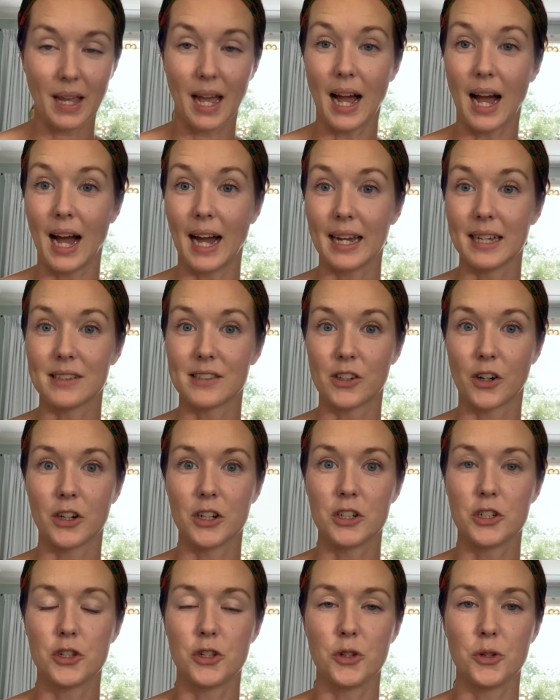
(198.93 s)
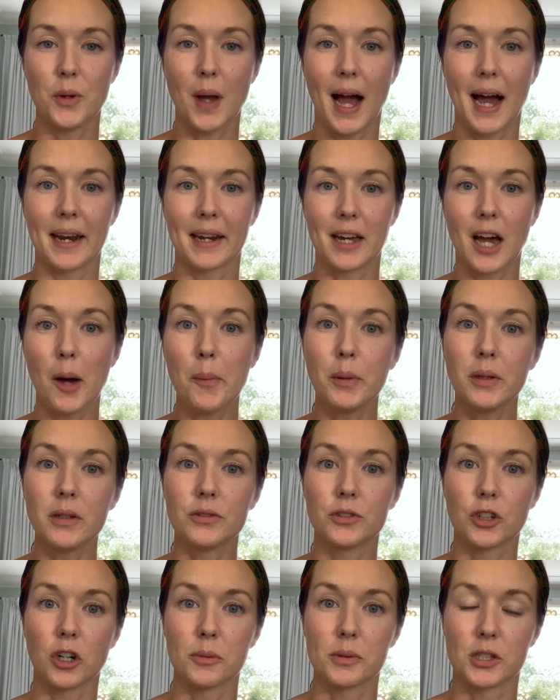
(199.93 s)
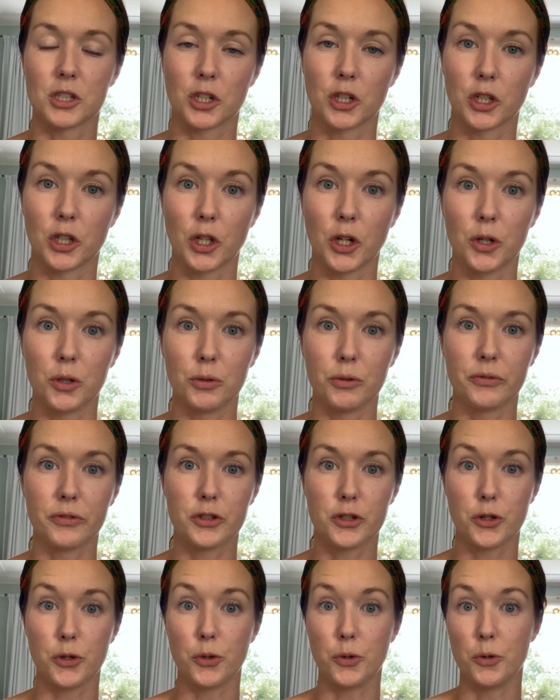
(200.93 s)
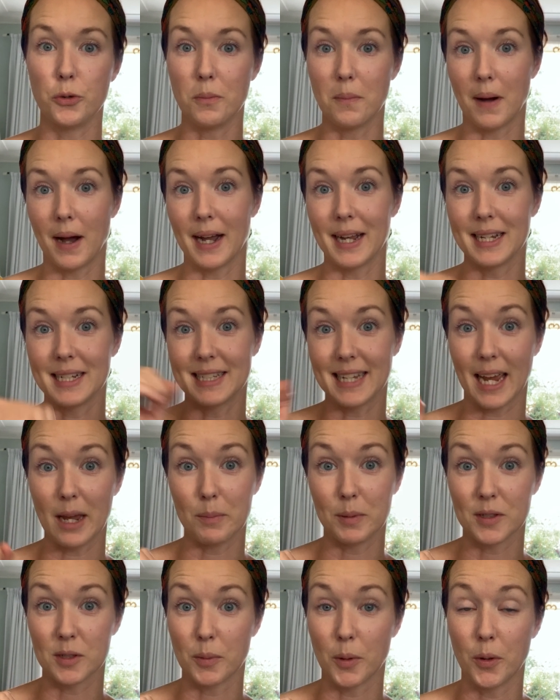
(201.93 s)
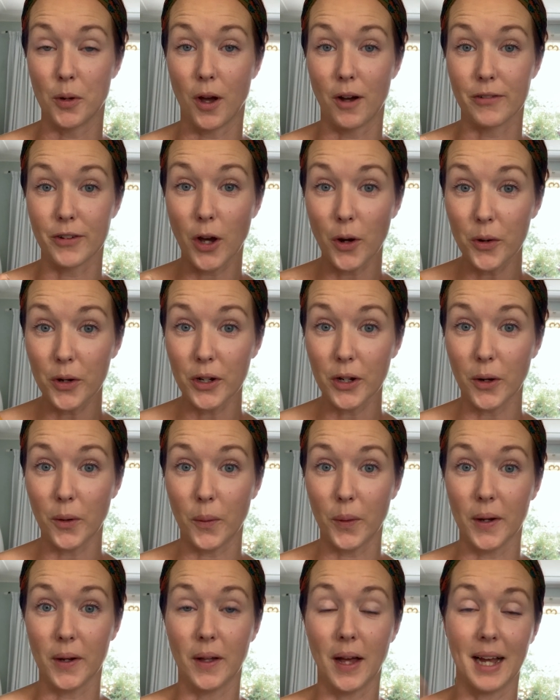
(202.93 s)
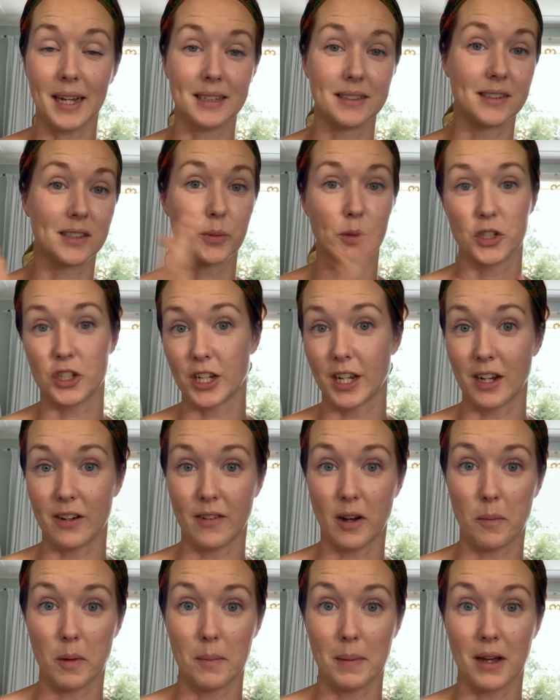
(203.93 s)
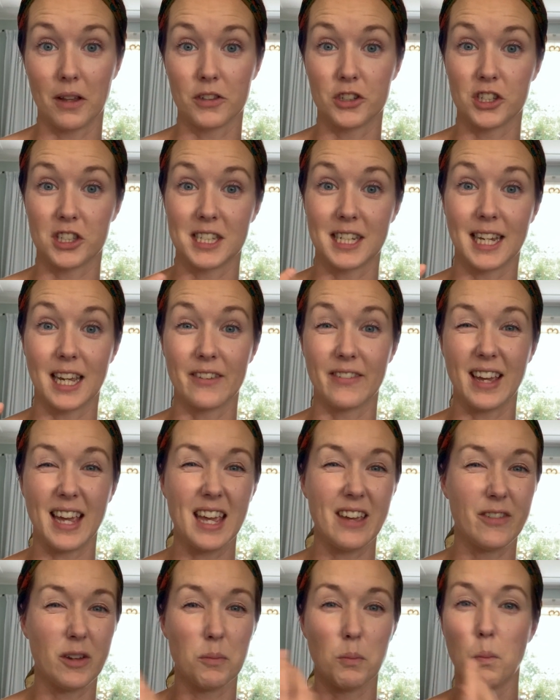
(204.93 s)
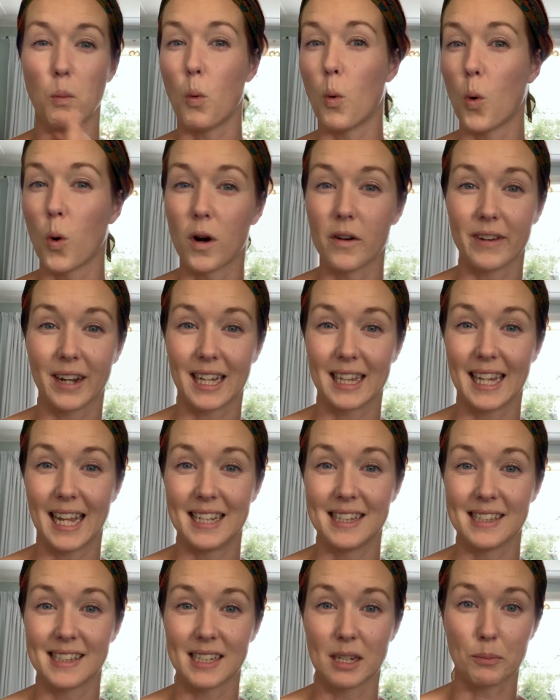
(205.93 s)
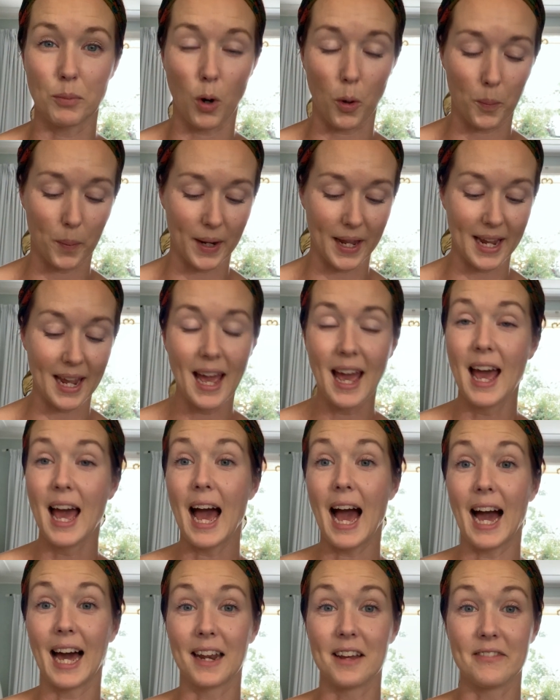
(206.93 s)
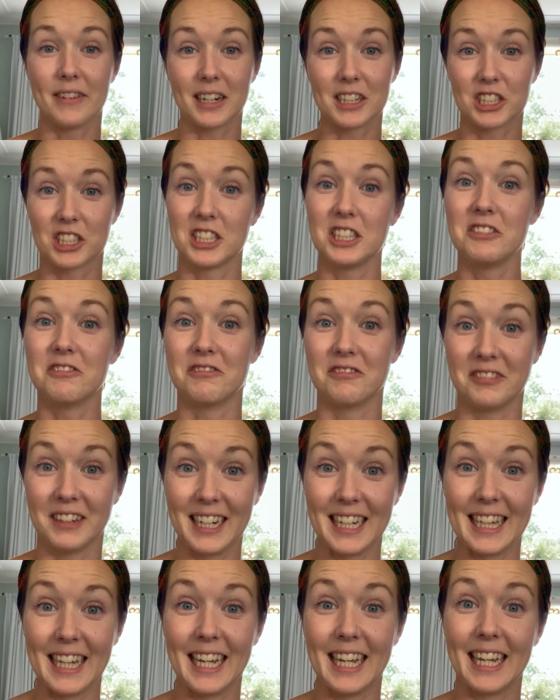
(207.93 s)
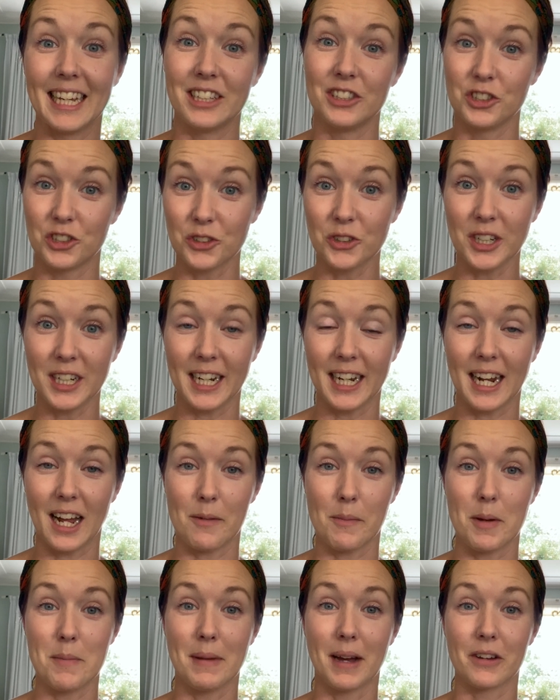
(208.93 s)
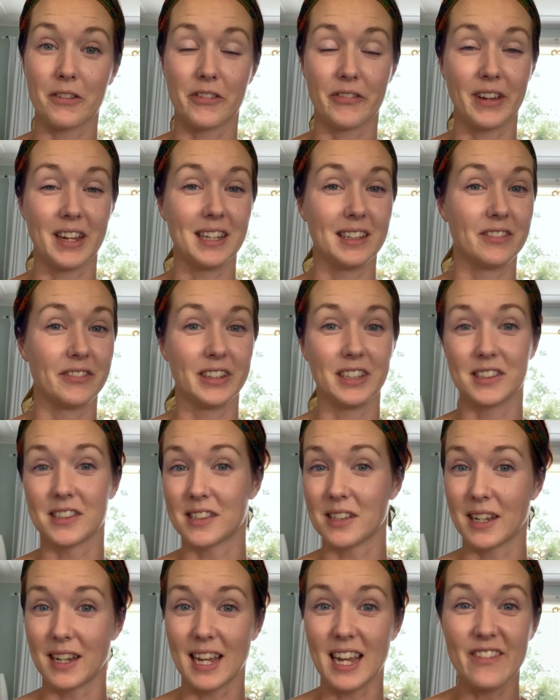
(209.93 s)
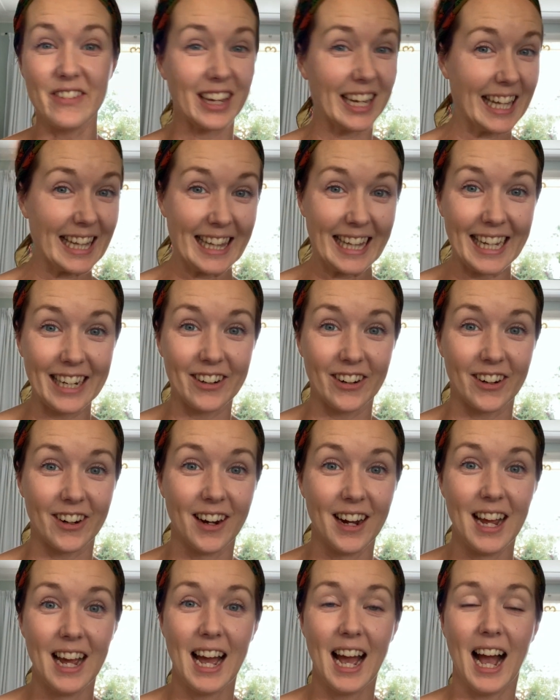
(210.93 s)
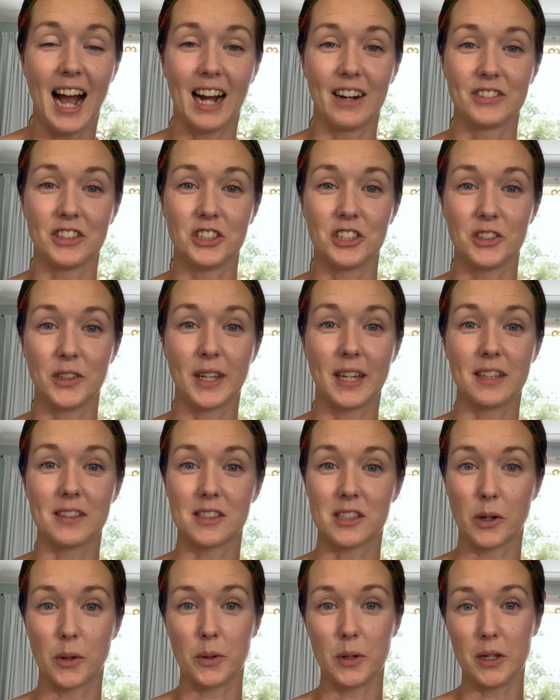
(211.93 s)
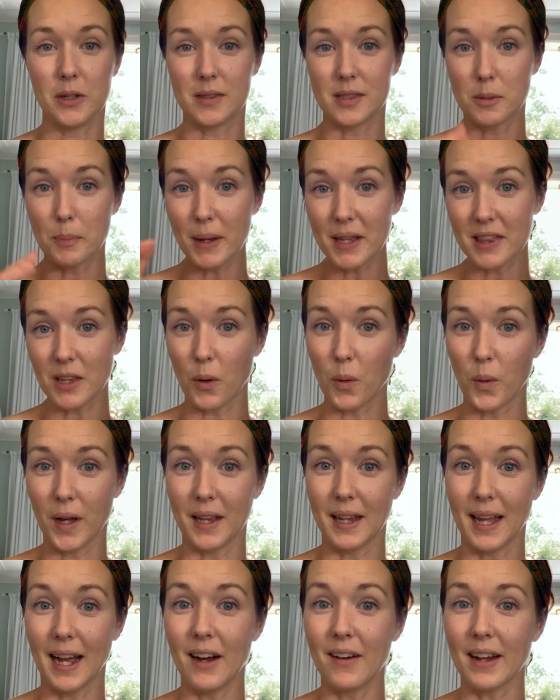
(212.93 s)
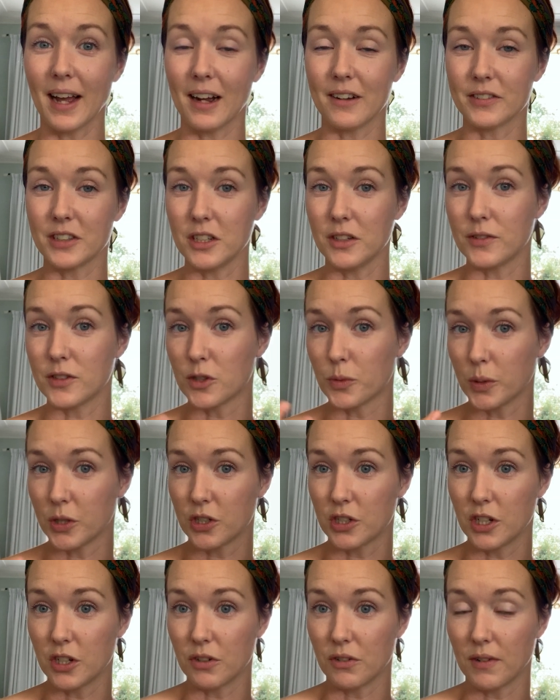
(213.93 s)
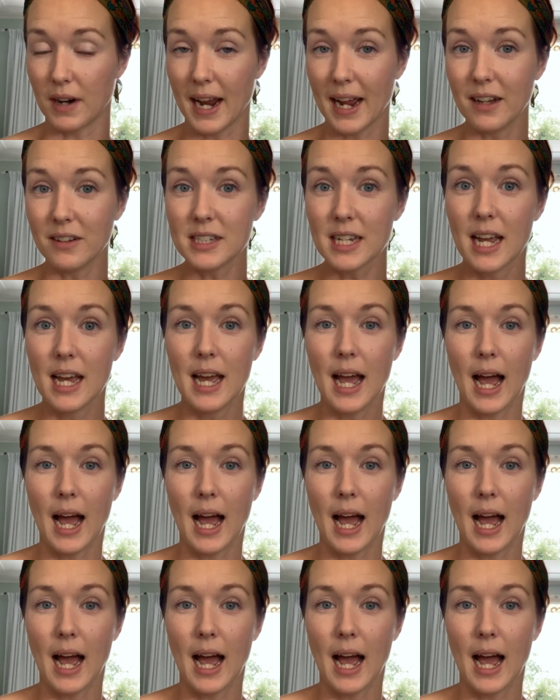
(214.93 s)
I started to add a couple of drops to clove to my tablespoon of coconut oil and swishing it around my mouth just to give it even more of a cleansing property. And I've actually really enjoyed it, and my mouth feels even cleaner after doing it. So you spit the oil out after you've swished it around.